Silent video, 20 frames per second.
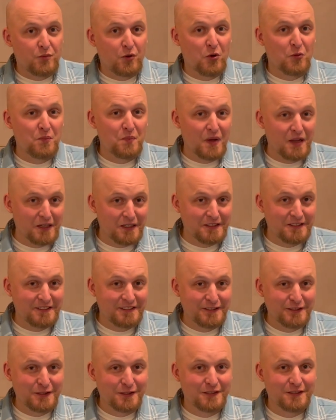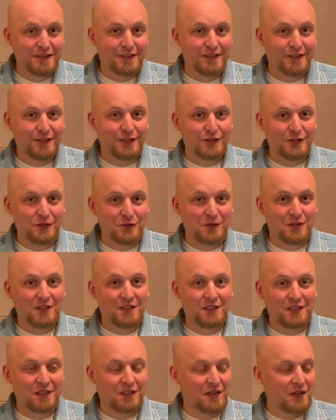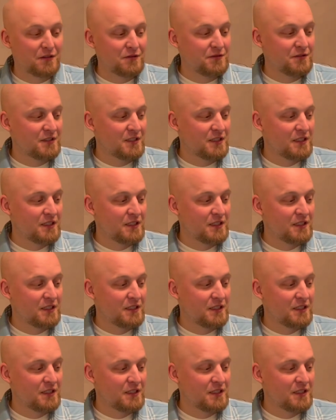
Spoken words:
per minute you could get off,